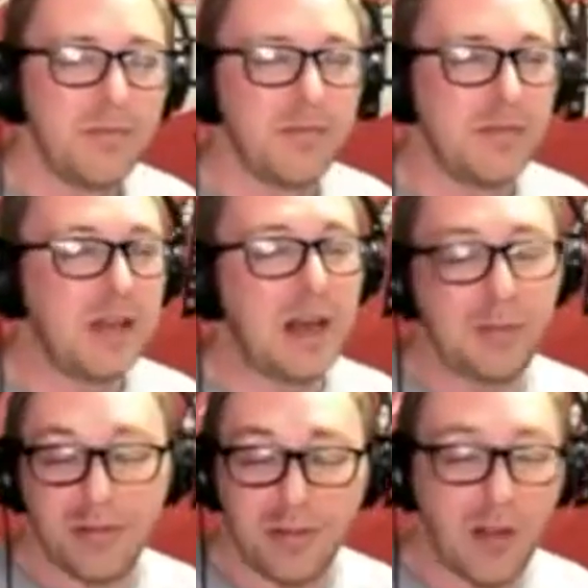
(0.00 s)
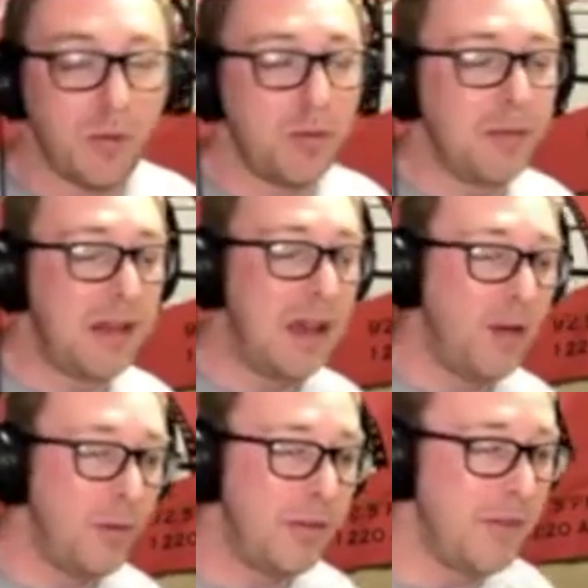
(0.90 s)
That happens a lot with me. I
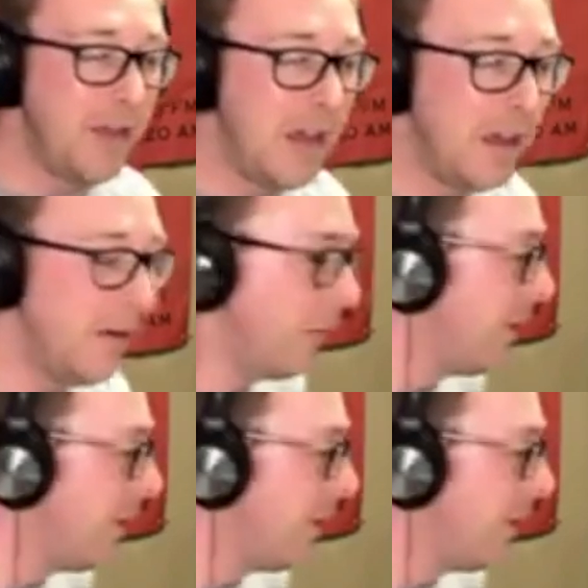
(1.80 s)
always have egg on my